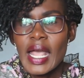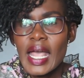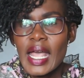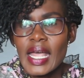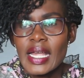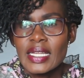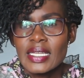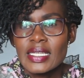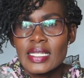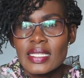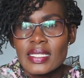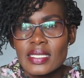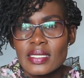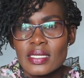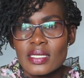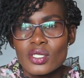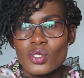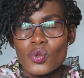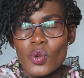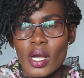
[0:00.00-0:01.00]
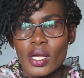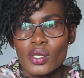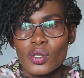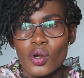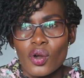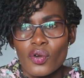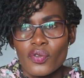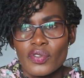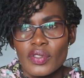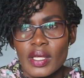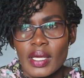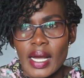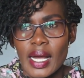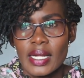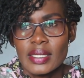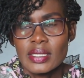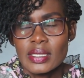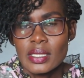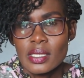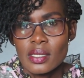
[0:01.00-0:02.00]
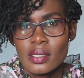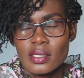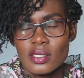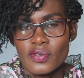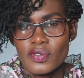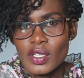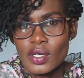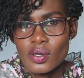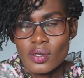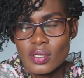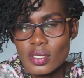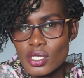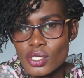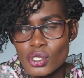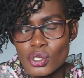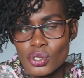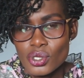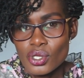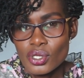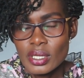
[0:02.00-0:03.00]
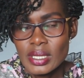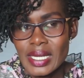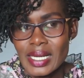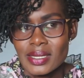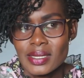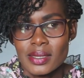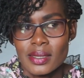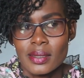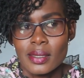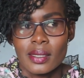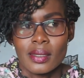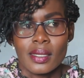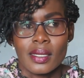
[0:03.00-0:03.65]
And this is one of the articles of the Constitution that